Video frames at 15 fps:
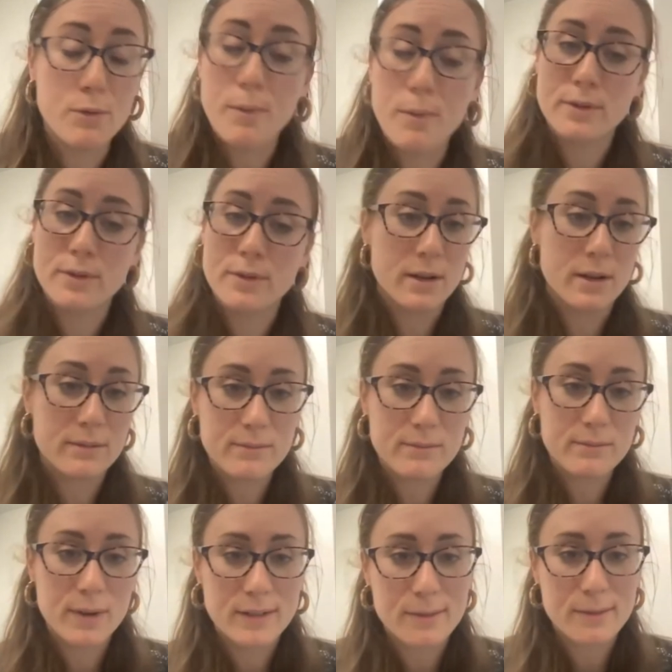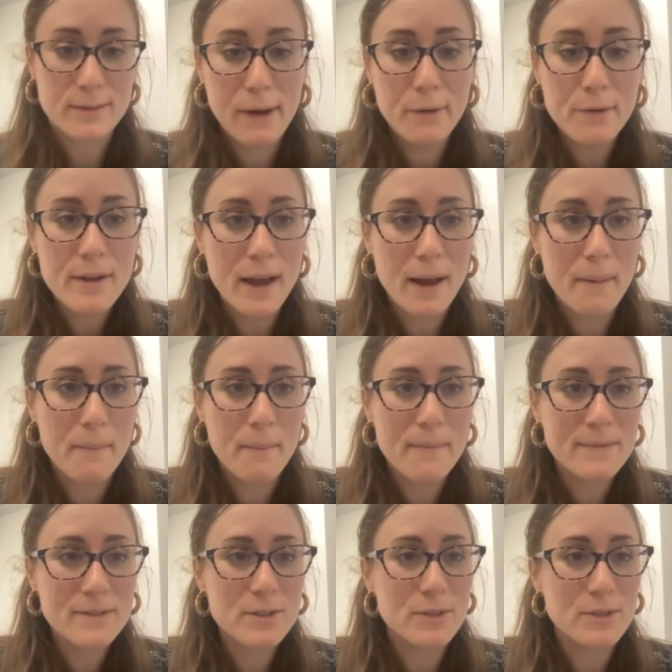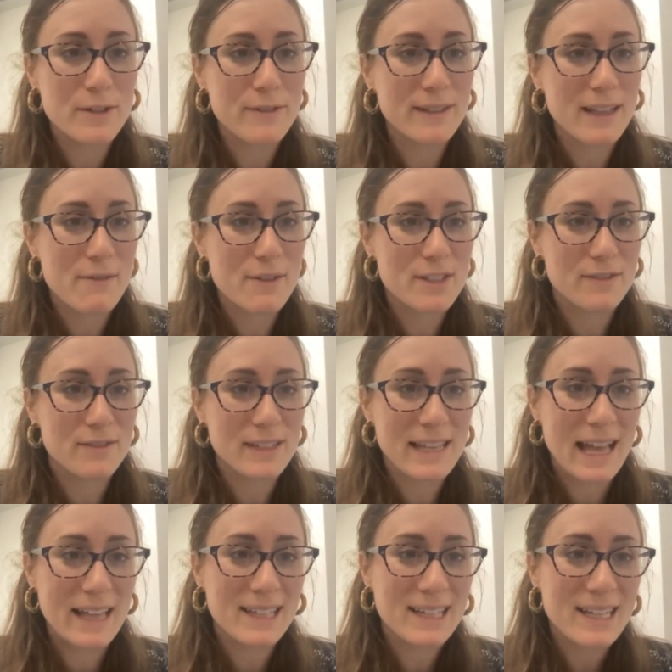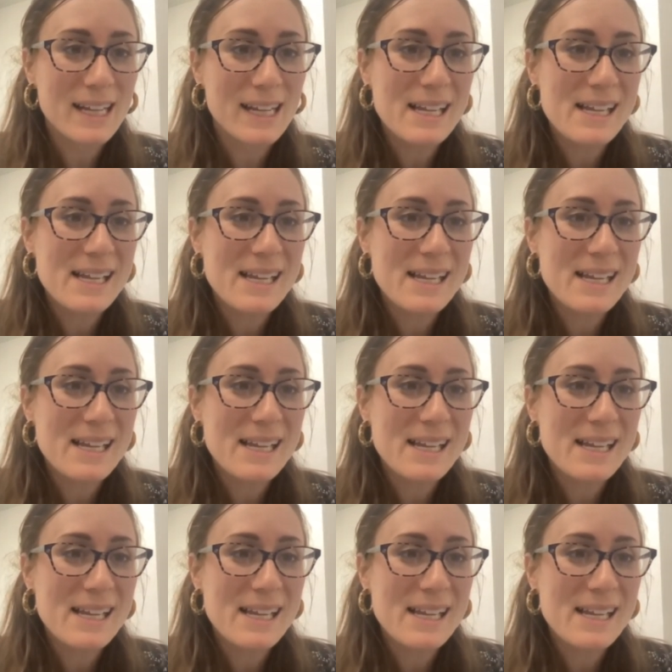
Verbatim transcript: who post their works around um, to different levels of legality.